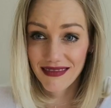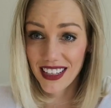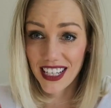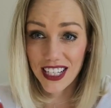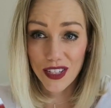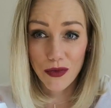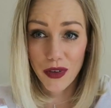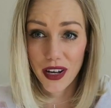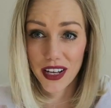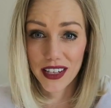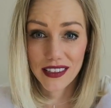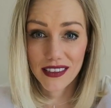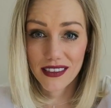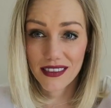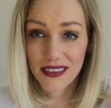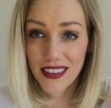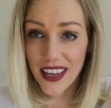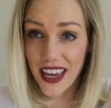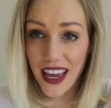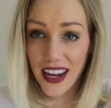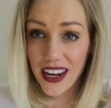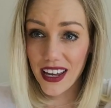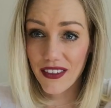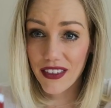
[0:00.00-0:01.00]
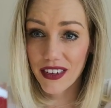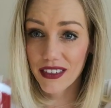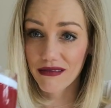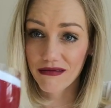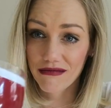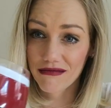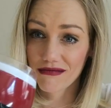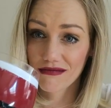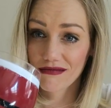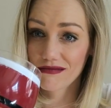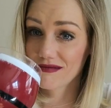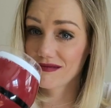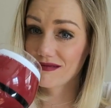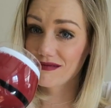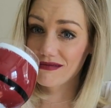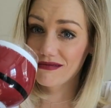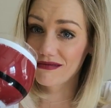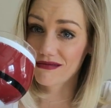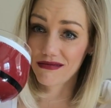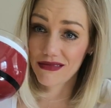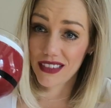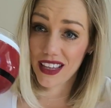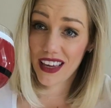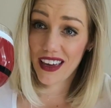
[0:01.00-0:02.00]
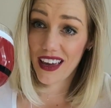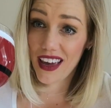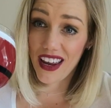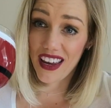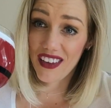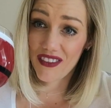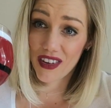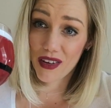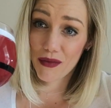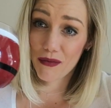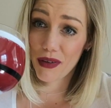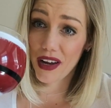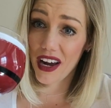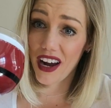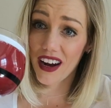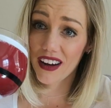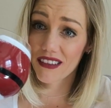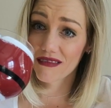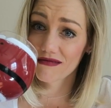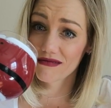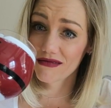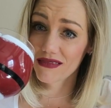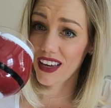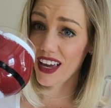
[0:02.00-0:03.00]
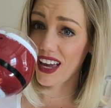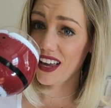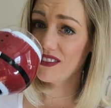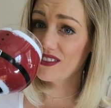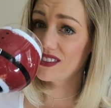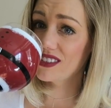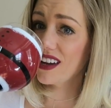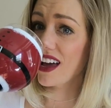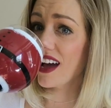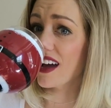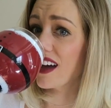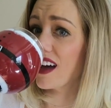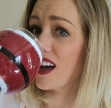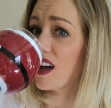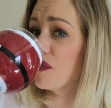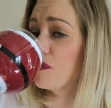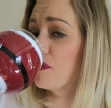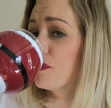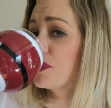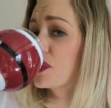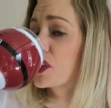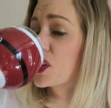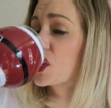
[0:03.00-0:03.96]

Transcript: These wines can't even compare, can't even stack up.